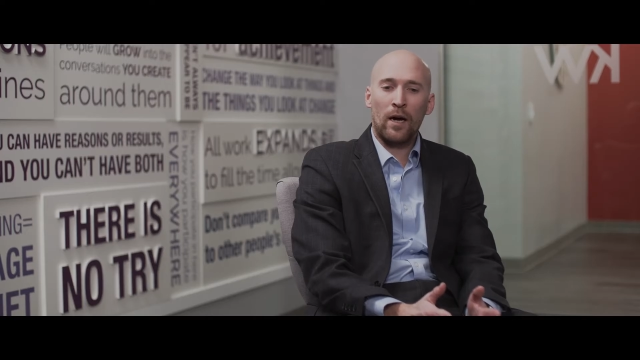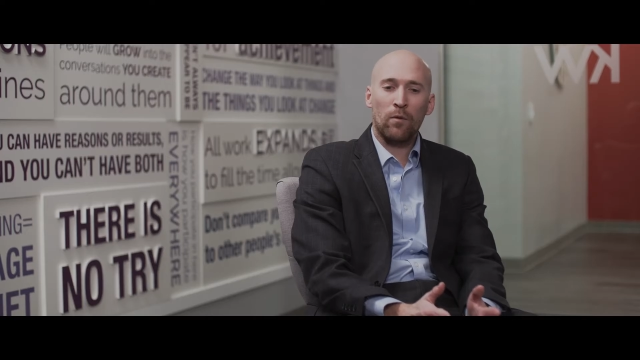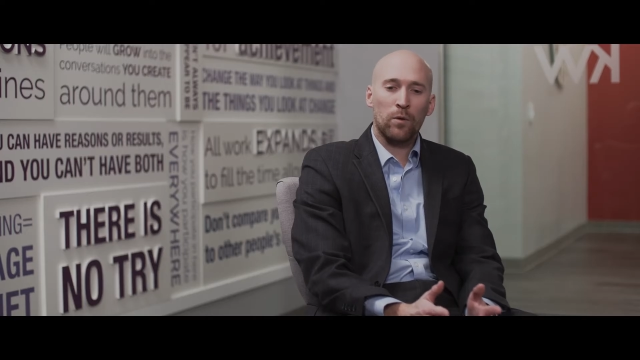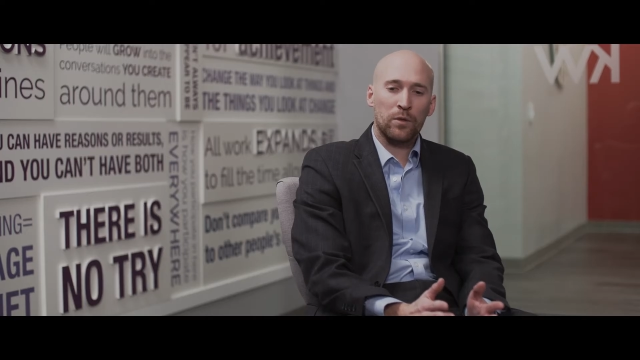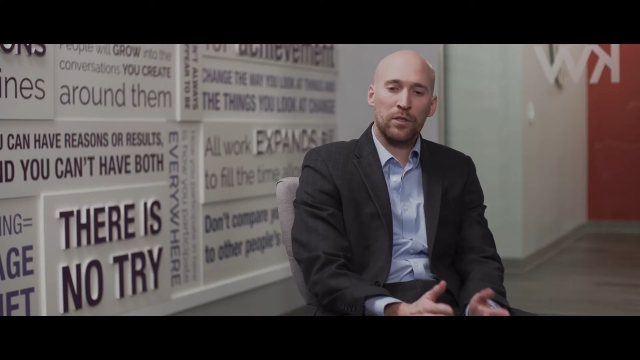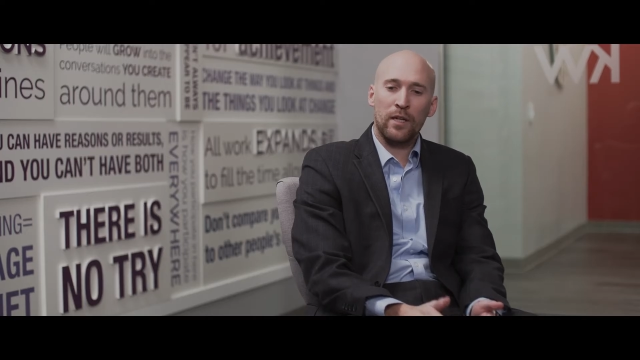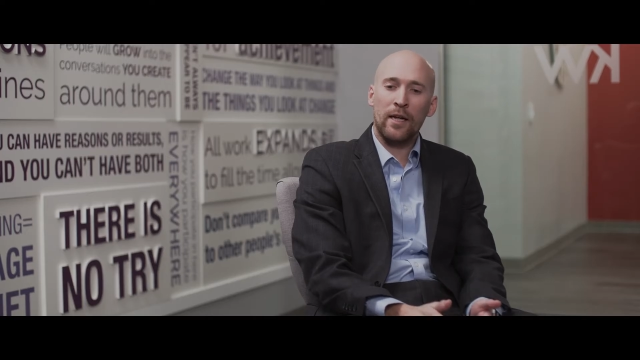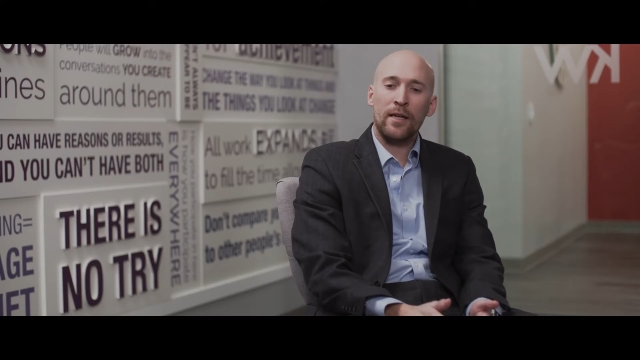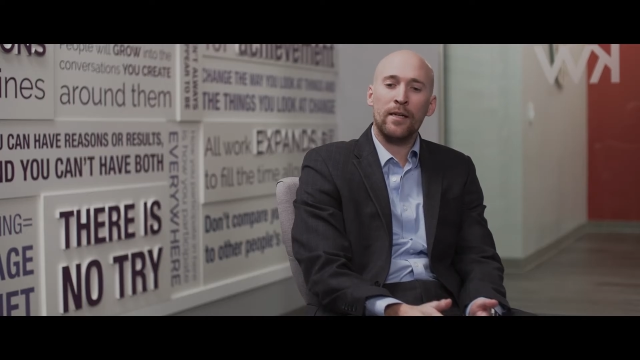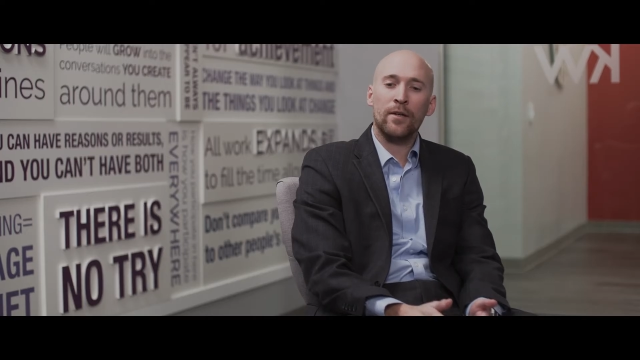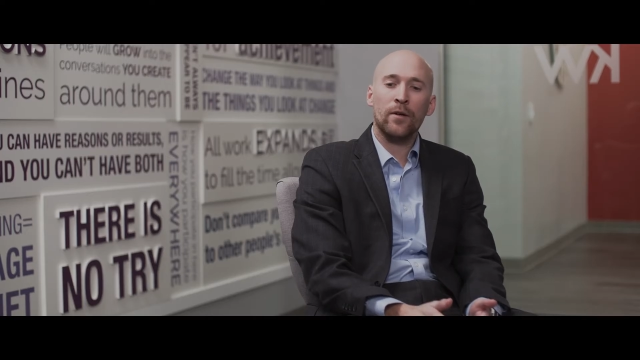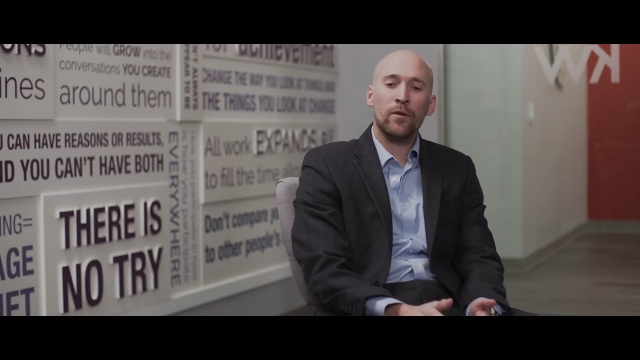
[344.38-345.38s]
I will stay
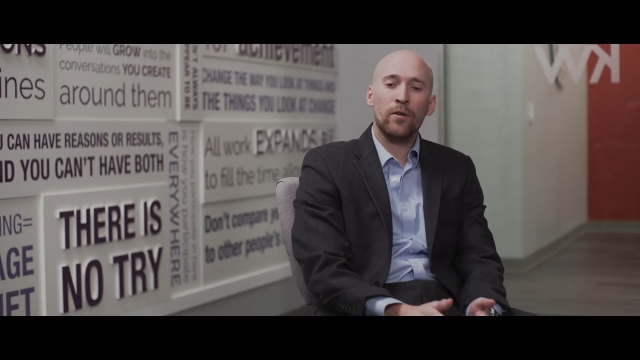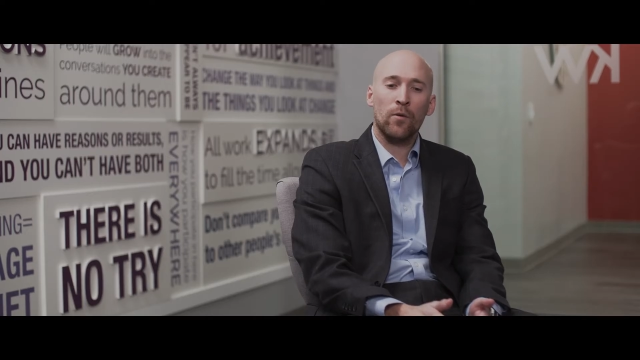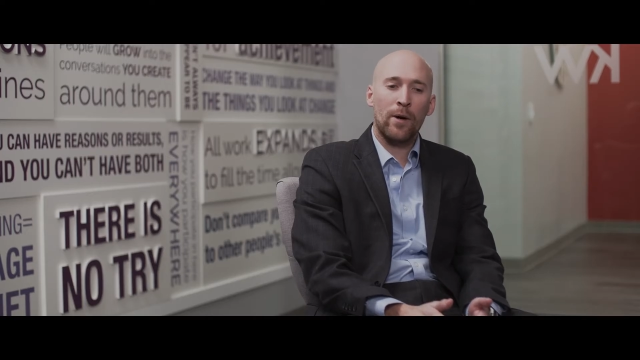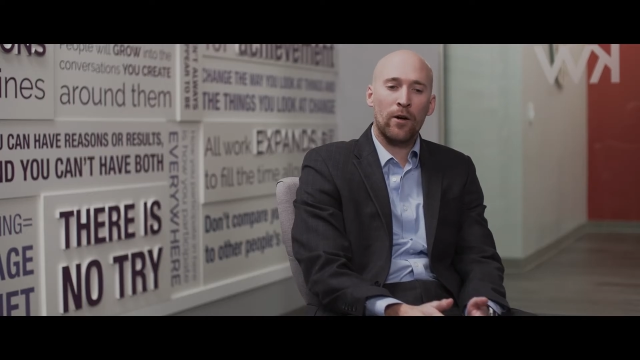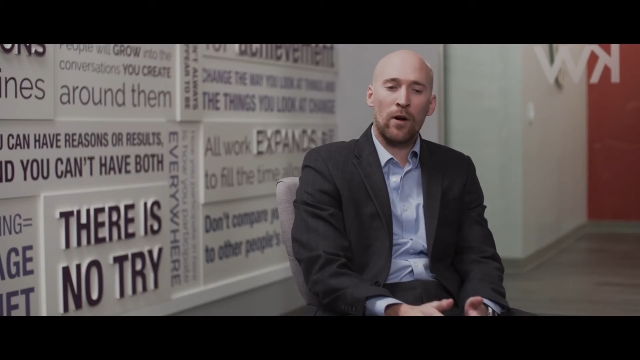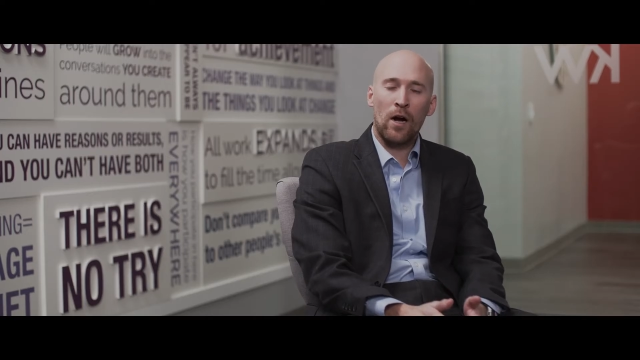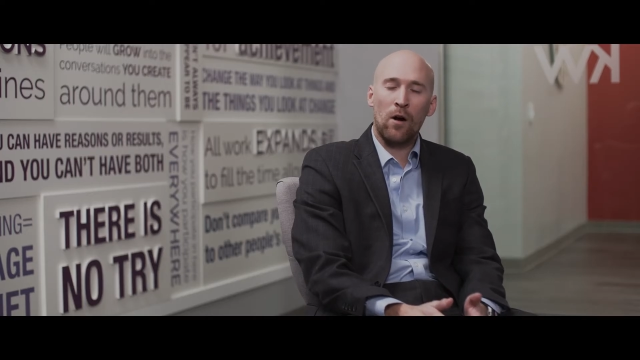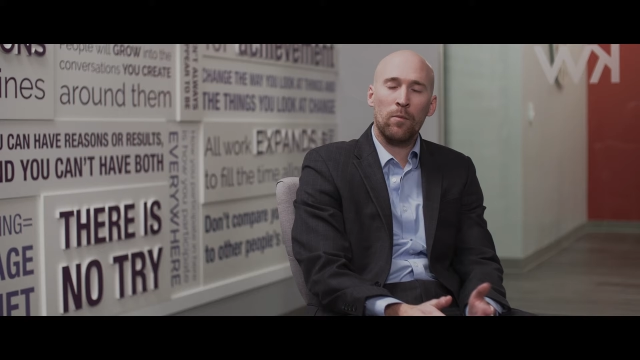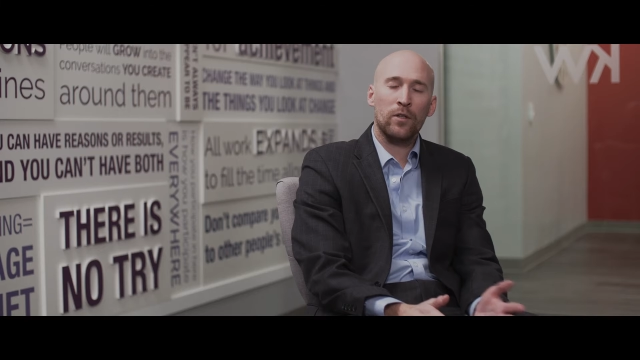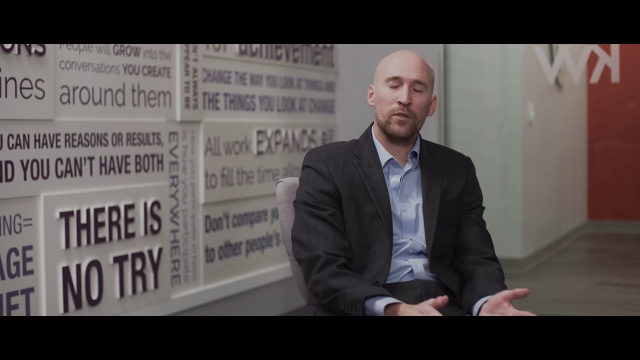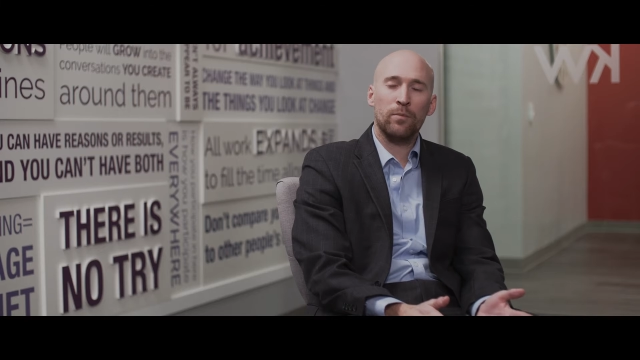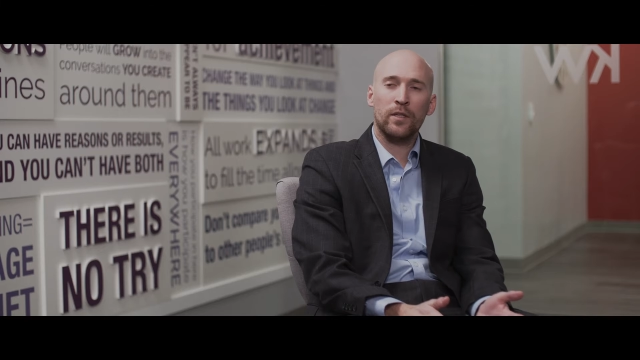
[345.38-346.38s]
here, no matter how
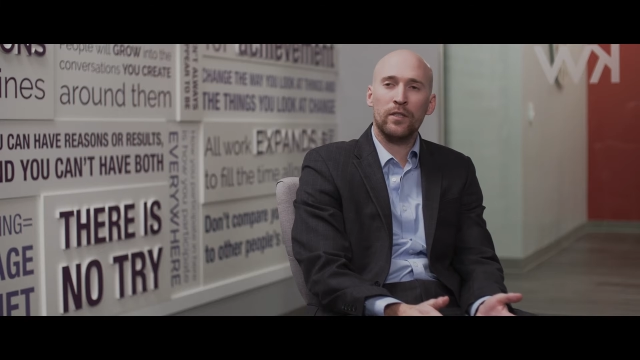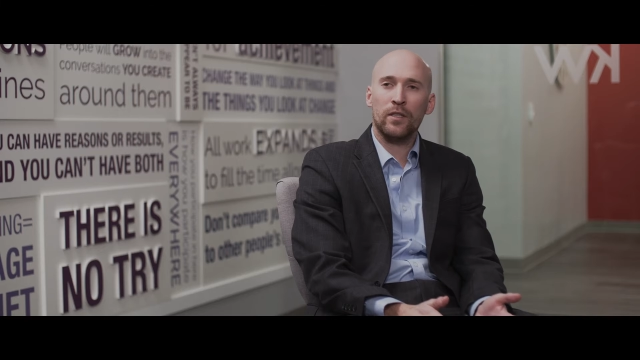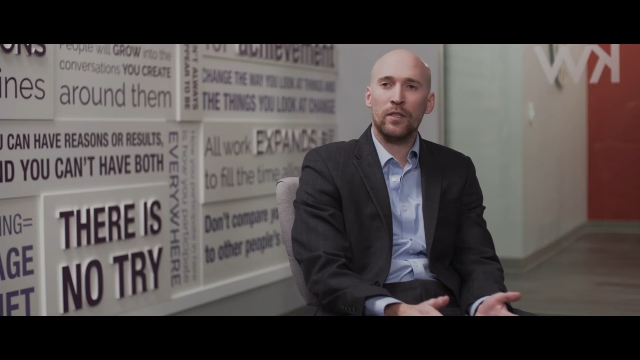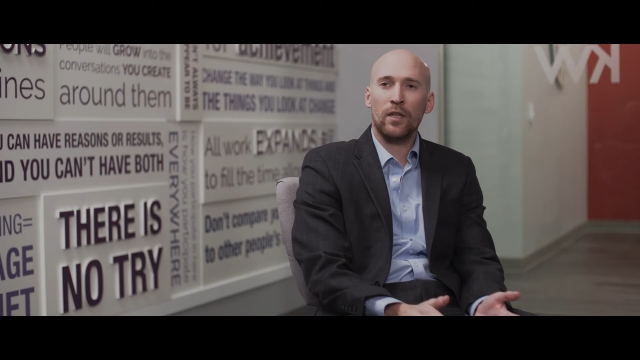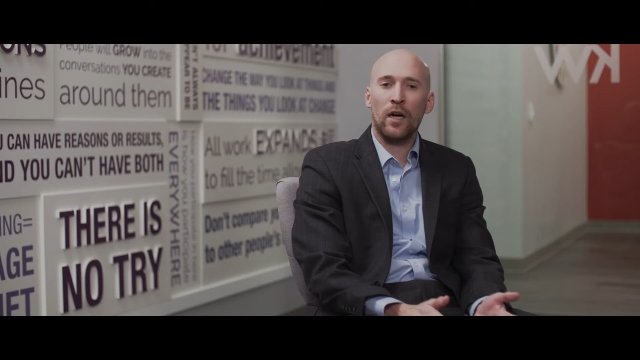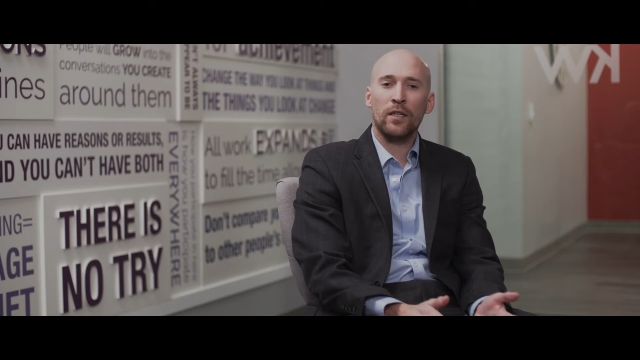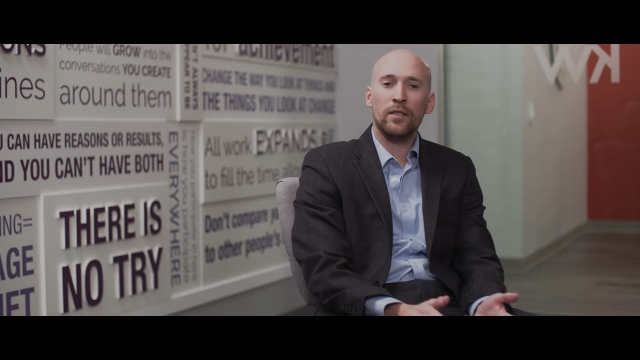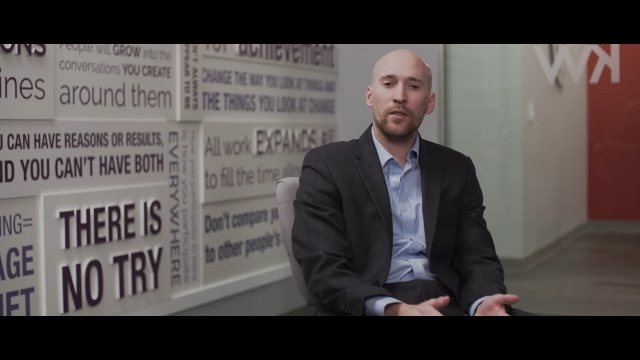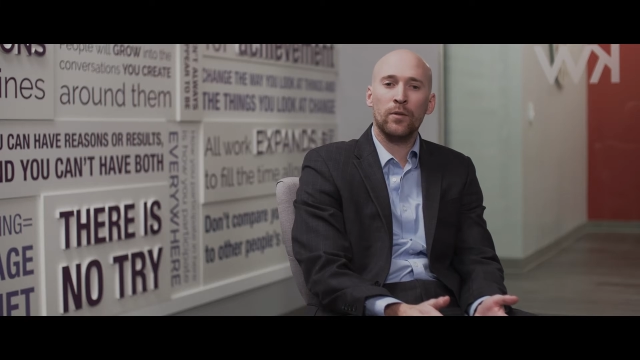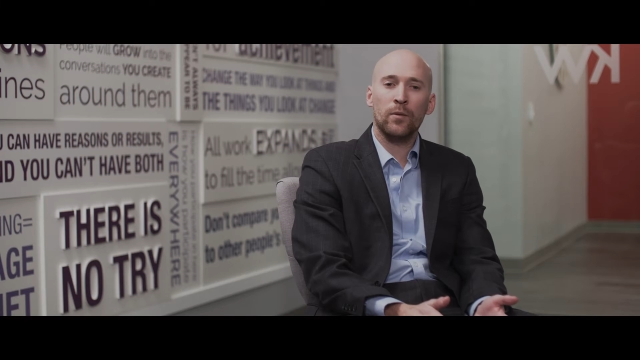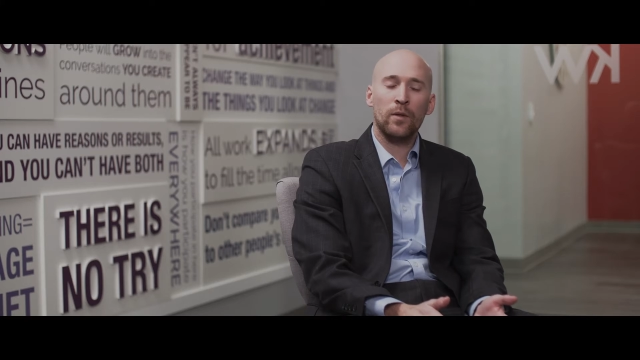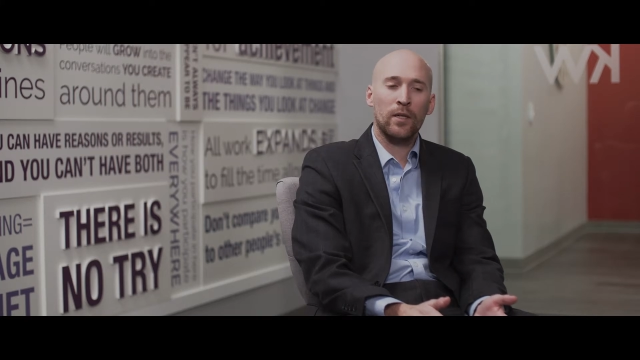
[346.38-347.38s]
much business I
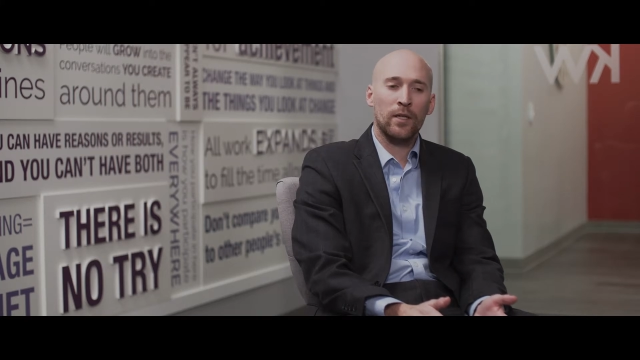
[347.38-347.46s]
do,